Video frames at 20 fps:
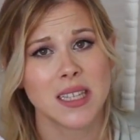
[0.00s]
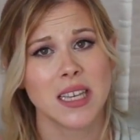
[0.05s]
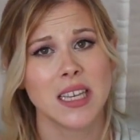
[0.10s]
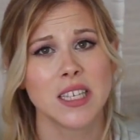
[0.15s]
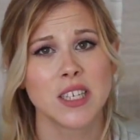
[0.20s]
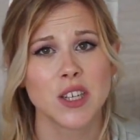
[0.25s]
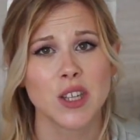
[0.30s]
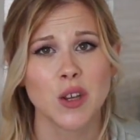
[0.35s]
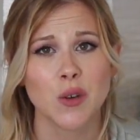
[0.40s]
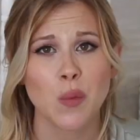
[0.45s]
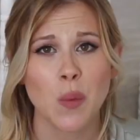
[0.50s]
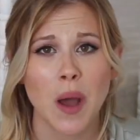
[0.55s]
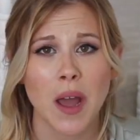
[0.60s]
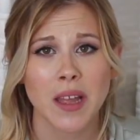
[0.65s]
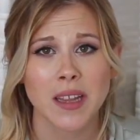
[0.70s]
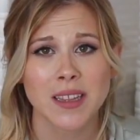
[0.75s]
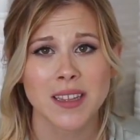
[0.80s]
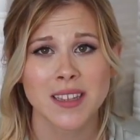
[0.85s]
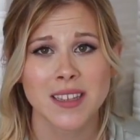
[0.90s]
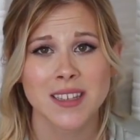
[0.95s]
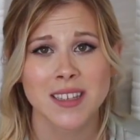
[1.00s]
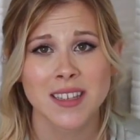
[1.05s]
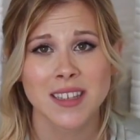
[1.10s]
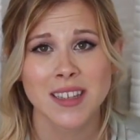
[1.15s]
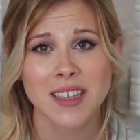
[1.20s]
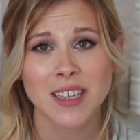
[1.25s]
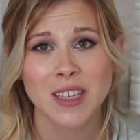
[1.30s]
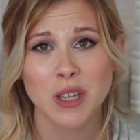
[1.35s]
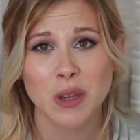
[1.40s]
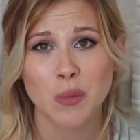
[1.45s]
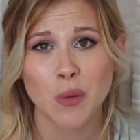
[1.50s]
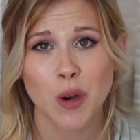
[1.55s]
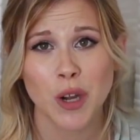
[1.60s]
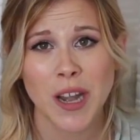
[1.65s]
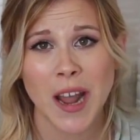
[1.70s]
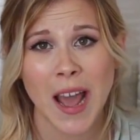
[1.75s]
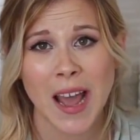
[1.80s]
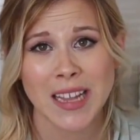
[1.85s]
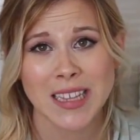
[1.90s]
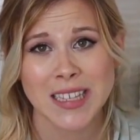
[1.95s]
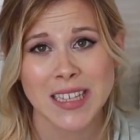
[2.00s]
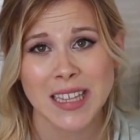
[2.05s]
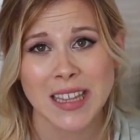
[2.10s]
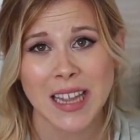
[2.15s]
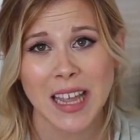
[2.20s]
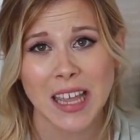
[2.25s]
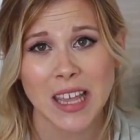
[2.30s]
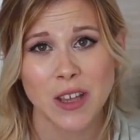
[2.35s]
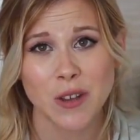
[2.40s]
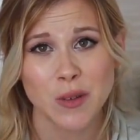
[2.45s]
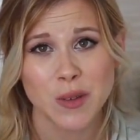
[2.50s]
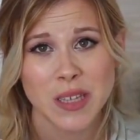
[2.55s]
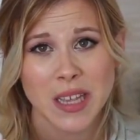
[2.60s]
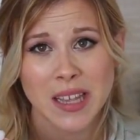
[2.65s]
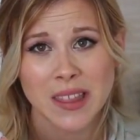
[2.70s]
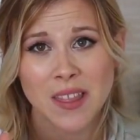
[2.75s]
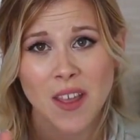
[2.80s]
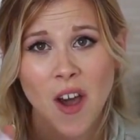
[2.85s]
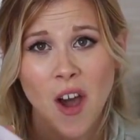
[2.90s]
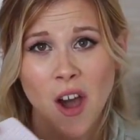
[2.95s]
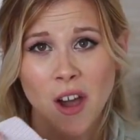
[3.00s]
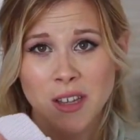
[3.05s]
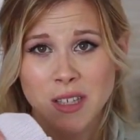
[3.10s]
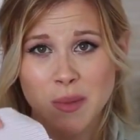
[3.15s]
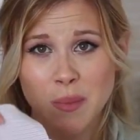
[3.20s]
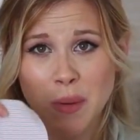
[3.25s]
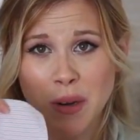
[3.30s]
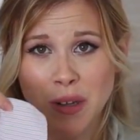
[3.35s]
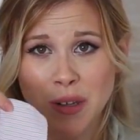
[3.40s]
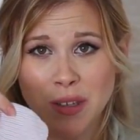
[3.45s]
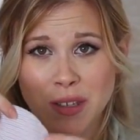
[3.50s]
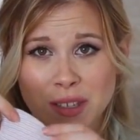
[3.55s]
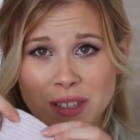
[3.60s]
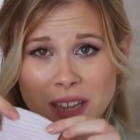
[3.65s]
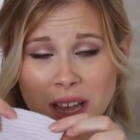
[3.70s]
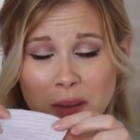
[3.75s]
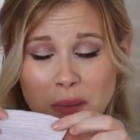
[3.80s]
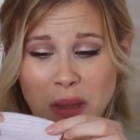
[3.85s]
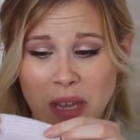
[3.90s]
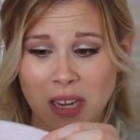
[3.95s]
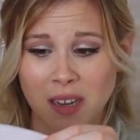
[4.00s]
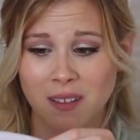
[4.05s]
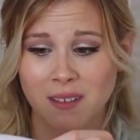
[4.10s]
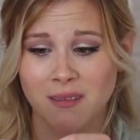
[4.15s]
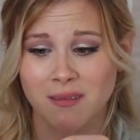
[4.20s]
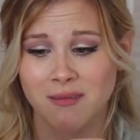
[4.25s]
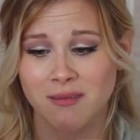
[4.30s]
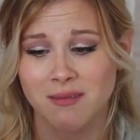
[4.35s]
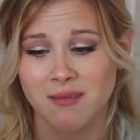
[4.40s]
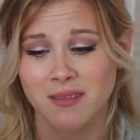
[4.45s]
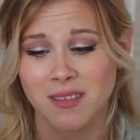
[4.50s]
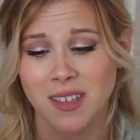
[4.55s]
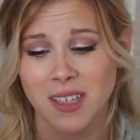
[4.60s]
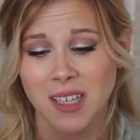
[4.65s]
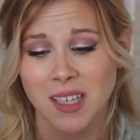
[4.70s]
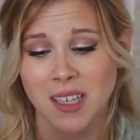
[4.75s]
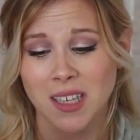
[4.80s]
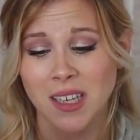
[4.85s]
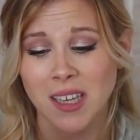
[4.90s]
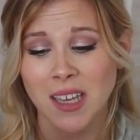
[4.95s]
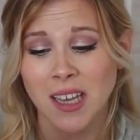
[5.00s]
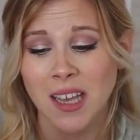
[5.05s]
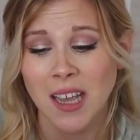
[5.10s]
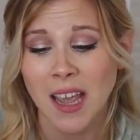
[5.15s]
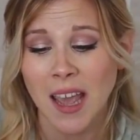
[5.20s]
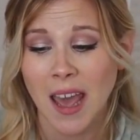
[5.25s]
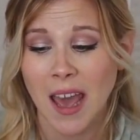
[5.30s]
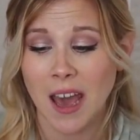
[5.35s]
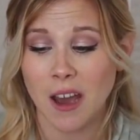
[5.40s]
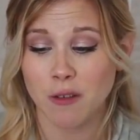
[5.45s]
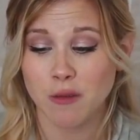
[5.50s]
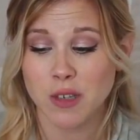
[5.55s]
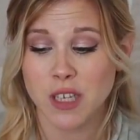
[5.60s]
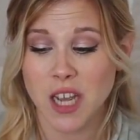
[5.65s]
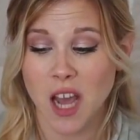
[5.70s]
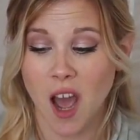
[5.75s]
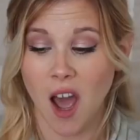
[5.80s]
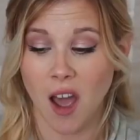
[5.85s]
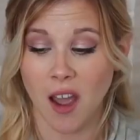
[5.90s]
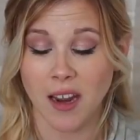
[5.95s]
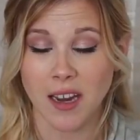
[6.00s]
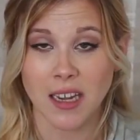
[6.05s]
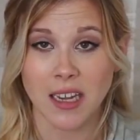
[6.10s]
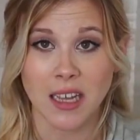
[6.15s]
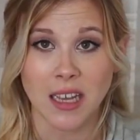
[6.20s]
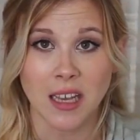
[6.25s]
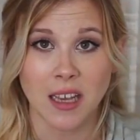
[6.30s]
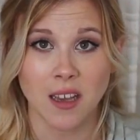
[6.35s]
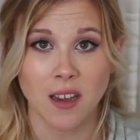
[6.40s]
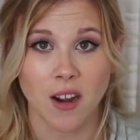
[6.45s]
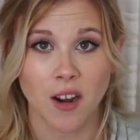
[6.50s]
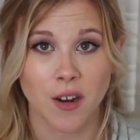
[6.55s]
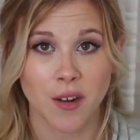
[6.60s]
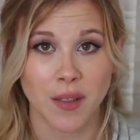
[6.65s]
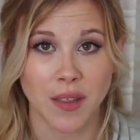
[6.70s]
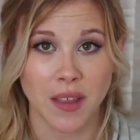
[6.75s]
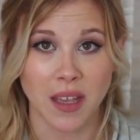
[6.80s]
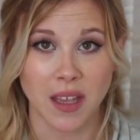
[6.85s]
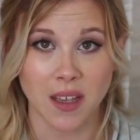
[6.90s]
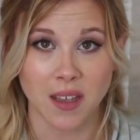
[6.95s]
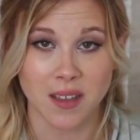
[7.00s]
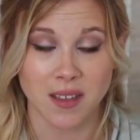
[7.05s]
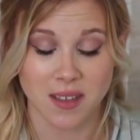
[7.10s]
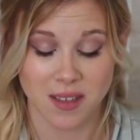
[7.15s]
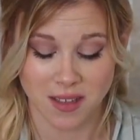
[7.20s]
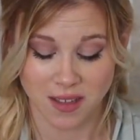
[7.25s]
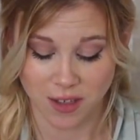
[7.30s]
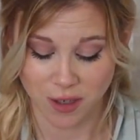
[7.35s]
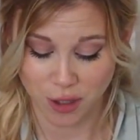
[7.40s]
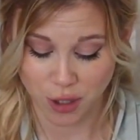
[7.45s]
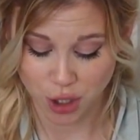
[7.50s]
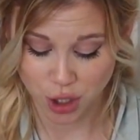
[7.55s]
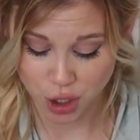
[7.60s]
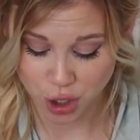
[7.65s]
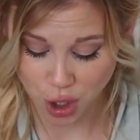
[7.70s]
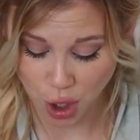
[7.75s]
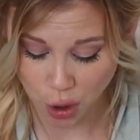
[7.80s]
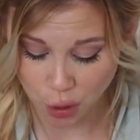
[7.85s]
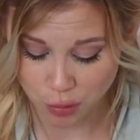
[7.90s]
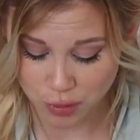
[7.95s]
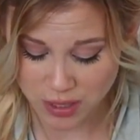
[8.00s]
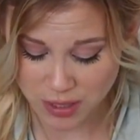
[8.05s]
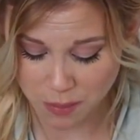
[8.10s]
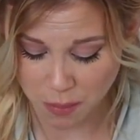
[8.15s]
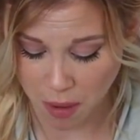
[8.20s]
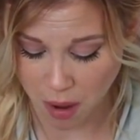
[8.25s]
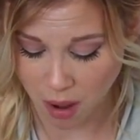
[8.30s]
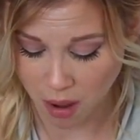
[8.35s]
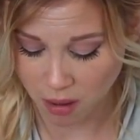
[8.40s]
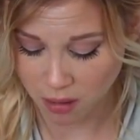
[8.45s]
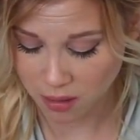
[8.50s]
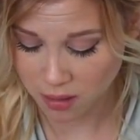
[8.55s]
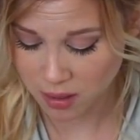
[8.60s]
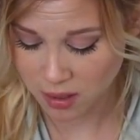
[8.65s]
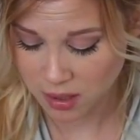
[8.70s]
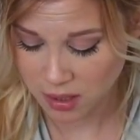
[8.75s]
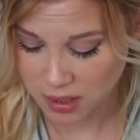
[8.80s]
These are the ones, the newborn hats that they use in the hospitals. I mean, how tiny are these? They're so small.